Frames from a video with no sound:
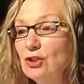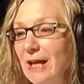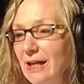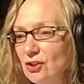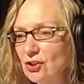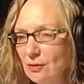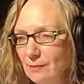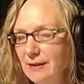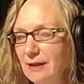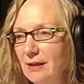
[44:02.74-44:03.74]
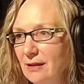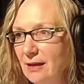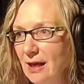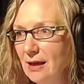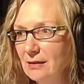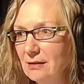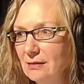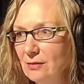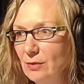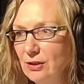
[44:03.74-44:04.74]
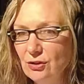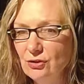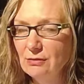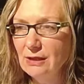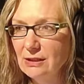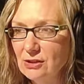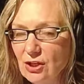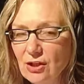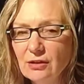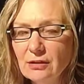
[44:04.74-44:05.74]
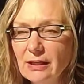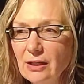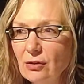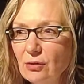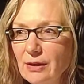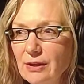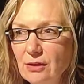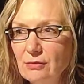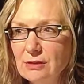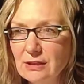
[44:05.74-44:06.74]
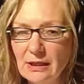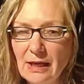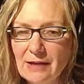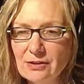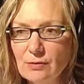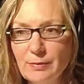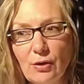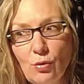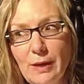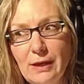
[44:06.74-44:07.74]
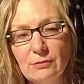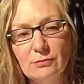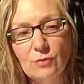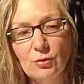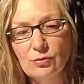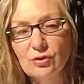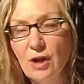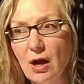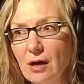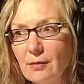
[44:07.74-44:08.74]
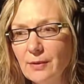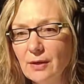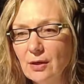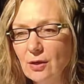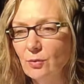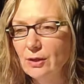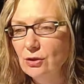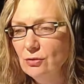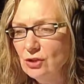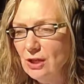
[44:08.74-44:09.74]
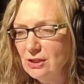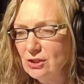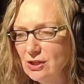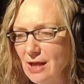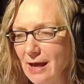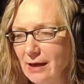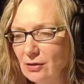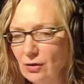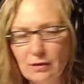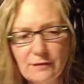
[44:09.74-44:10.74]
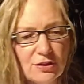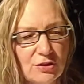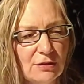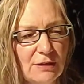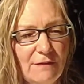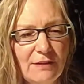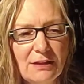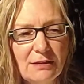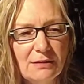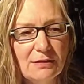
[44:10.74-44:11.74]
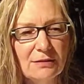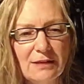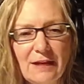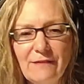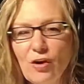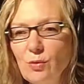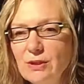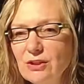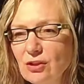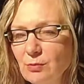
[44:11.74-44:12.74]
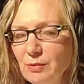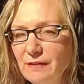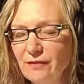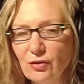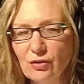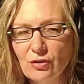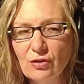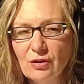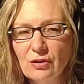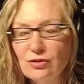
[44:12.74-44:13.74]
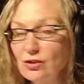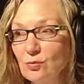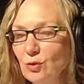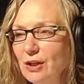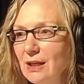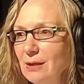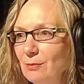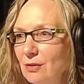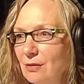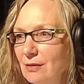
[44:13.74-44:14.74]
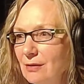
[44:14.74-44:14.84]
change something in that, whether you do it internally or whether you stick your hands up and go, wait, whoa, stop. When you change that, all of a sudden, everything that they've always done before doesn't work anymore.